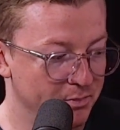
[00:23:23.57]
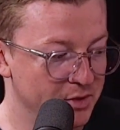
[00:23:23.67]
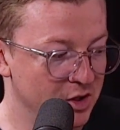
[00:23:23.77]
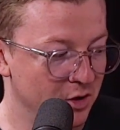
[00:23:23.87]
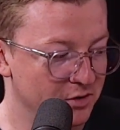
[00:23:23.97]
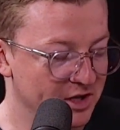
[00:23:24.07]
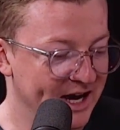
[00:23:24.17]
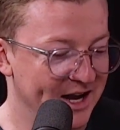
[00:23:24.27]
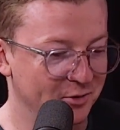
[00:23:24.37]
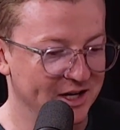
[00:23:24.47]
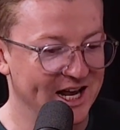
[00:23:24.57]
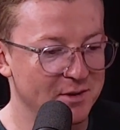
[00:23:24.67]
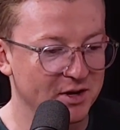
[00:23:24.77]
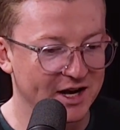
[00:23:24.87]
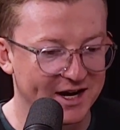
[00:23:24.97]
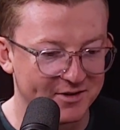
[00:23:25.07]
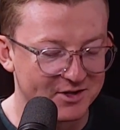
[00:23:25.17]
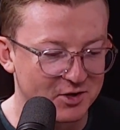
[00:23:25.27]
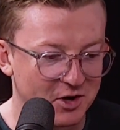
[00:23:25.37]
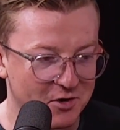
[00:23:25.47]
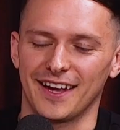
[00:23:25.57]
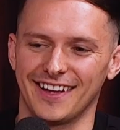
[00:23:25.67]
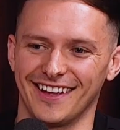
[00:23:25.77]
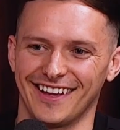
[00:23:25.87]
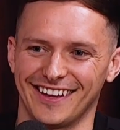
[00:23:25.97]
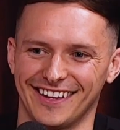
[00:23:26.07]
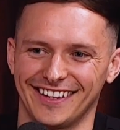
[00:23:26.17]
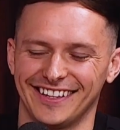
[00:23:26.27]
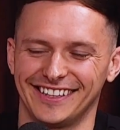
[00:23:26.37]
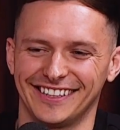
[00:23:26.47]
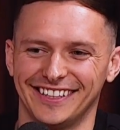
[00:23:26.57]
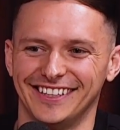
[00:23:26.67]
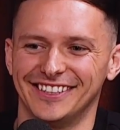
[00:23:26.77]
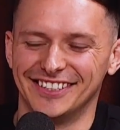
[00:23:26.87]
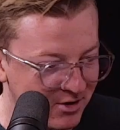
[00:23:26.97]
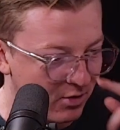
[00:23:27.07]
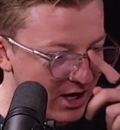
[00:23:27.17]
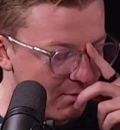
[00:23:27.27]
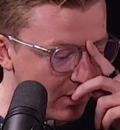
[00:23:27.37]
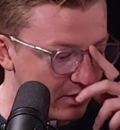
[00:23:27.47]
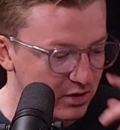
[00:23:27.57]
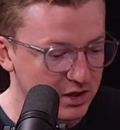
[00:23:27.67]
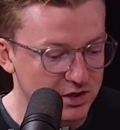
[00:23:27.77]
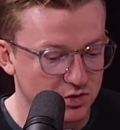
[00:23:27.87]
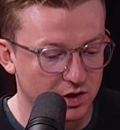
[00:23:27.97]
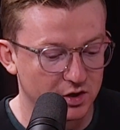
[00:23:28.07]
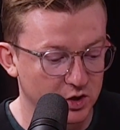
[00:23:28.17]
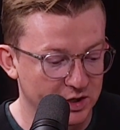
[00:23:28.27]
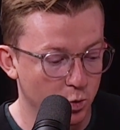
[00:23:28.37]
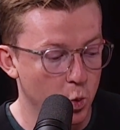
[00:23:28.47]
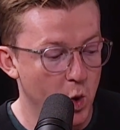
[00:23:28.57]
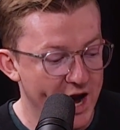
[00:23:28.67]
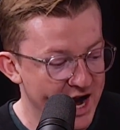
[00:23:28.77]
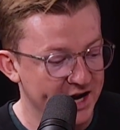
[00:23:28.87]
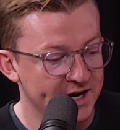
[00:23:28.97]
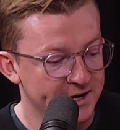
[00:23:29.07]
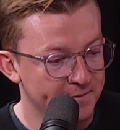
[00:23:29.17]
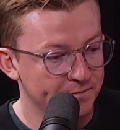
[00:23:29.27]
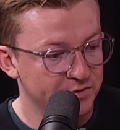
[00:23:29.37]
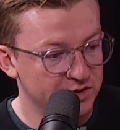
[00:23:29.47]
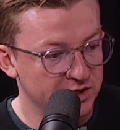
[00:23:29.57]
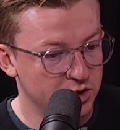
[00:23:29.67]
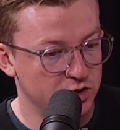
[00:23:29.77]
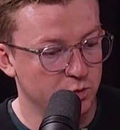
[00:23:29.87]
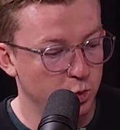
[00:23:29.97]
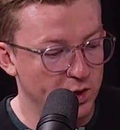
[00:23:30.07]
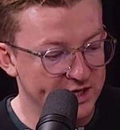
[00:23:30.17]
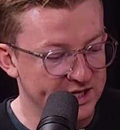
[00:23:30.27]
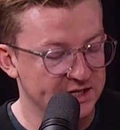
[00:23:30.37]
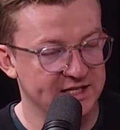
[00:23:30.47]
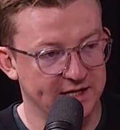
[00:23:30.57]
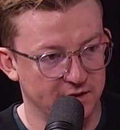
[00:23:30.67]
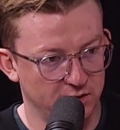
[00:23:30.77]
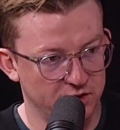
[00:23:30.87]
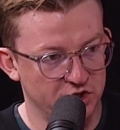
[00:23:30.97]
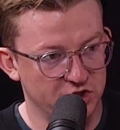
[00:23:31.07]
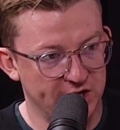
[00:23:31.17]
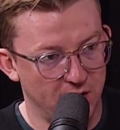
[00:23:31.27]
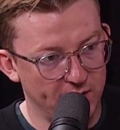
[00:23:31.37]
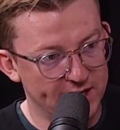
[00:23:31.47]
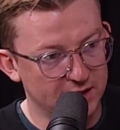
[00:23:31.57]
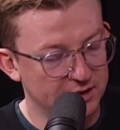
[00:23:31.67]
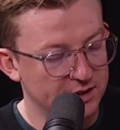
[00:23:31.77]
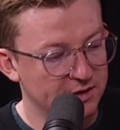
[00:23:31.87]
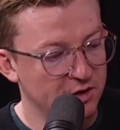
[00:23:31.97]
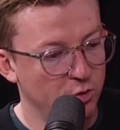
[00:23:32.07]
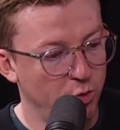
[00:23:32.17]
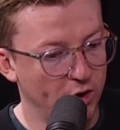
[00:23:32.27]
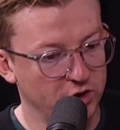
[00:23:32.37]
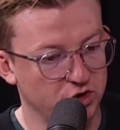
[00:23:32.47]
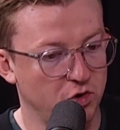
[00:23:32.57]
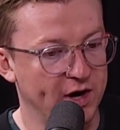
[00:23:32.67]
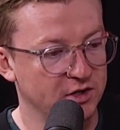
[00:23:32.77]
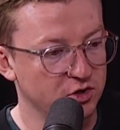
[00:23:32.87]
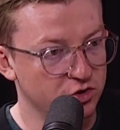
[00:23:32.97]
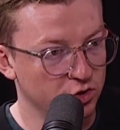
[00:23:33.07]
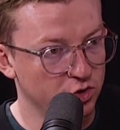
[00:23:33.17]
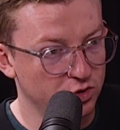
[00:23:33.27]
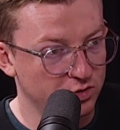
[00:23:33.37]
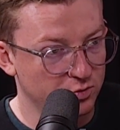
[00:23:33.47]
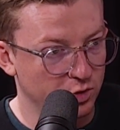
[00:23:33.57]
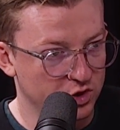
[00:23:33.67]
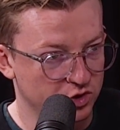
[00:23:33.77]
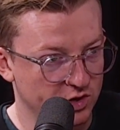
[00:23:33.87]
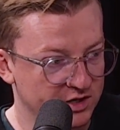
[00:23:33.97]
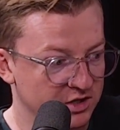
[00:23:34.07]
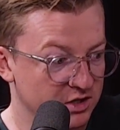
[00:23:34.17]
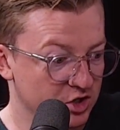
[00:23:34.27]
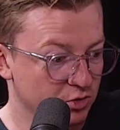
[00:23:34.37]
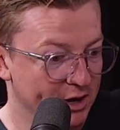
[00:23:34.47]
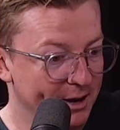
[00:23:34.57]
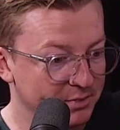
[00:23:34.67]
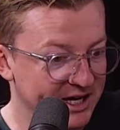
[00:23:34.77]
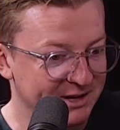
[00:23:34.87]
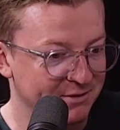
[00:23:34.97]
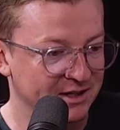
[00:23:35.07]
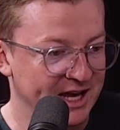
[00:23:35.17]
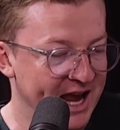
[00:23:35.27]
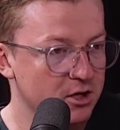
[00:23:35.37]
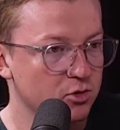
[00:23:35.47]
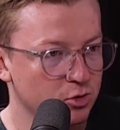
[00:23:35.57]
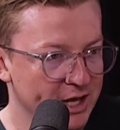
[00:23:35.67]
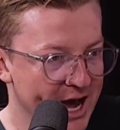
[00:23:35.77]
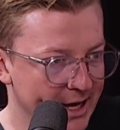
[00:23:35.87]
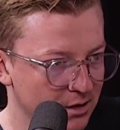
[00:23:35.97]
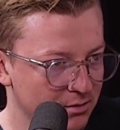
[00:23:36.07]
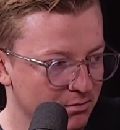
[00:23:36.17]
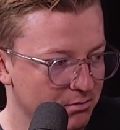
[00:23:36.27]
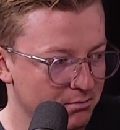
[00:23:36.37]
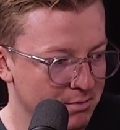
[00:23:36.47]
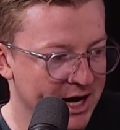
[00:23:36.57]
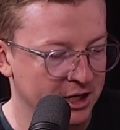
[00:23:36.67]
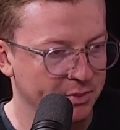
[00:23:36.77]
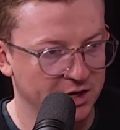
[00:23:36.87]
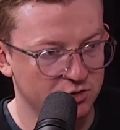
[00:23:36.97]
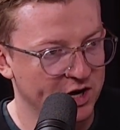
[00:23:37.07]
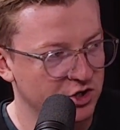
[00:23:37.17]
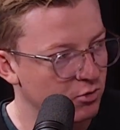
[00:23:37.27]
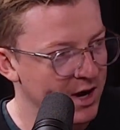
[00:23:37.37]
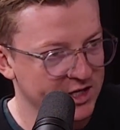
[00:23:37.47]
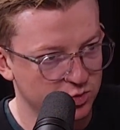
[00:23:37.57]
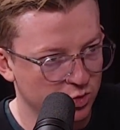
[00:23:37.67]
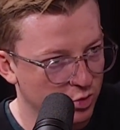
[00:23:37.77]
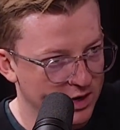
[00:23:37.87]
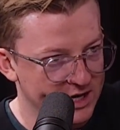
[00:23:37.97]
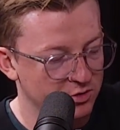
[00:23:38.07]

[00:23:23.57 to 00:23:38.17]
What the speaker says: you can't look at EBITDA, or the revenue multiples of Bitcoin, but you sort of look at where we think the technology is going, what it's trying to do, what it's trying to disrupt, and if it can do that, market penetration rates will